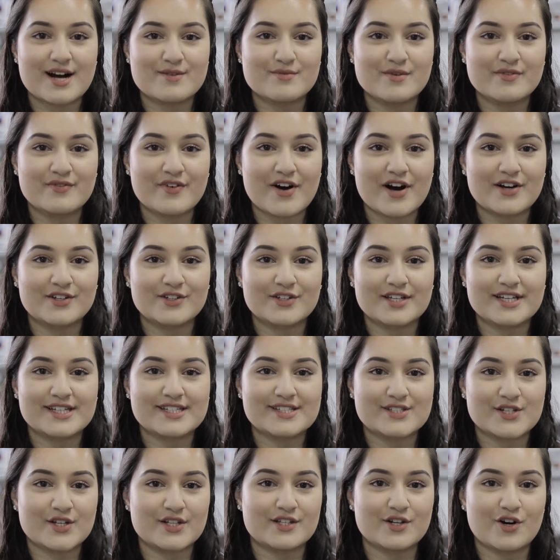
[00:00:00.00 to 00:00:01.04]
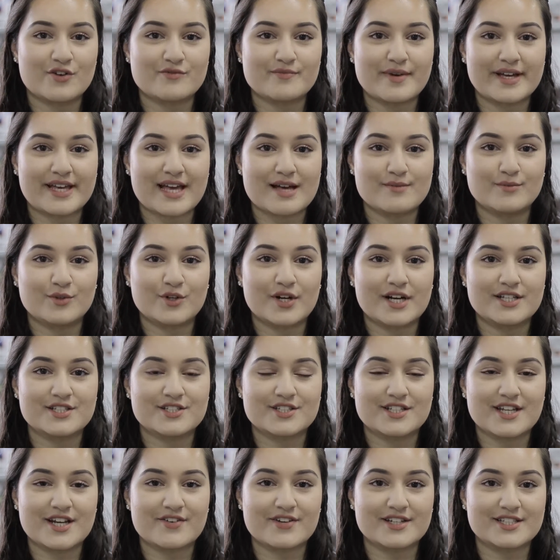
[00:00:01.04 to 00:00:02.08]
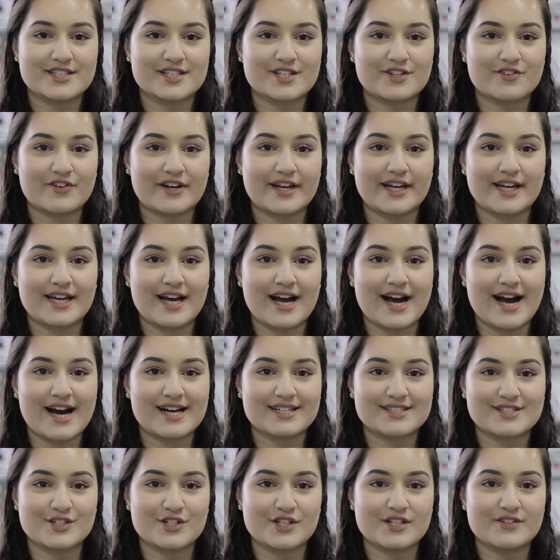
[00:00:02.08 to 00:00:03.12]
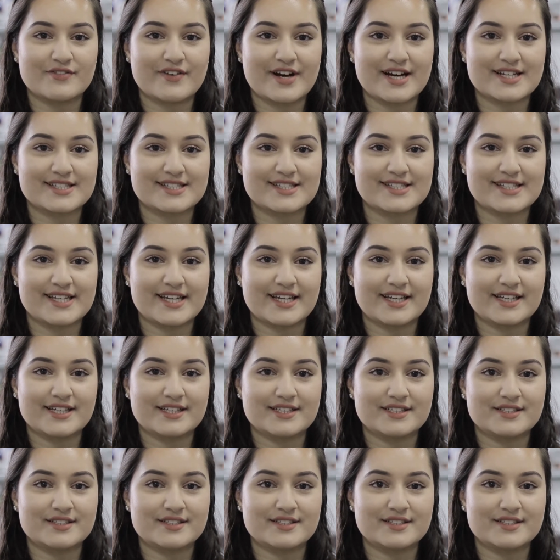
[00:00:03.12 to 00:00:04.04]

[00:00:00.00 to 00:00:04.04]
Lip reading: I'm a final year student of my chemical engineering degree at Aston University.